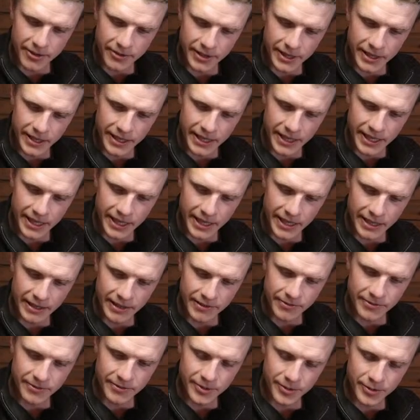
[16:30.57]
I have
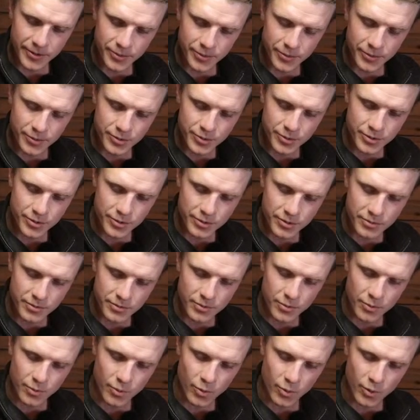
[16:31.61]

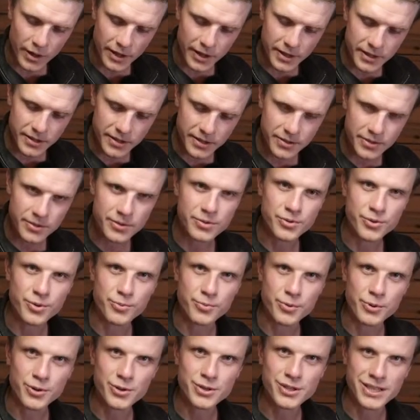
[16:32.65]
1 to 2
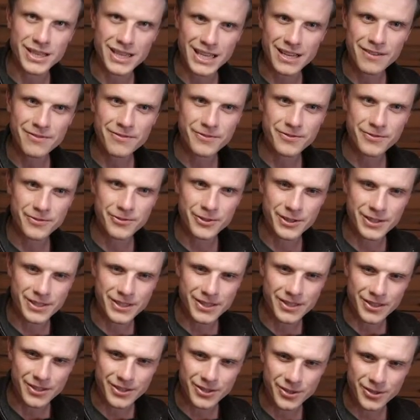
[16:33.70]
books left for this
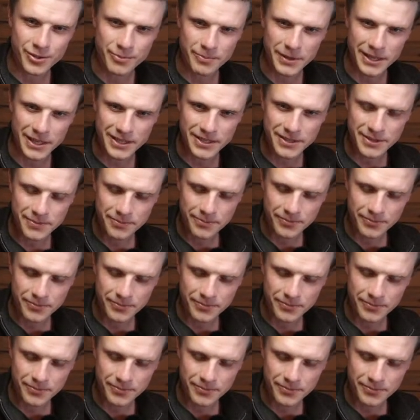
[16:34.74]
launch to paint.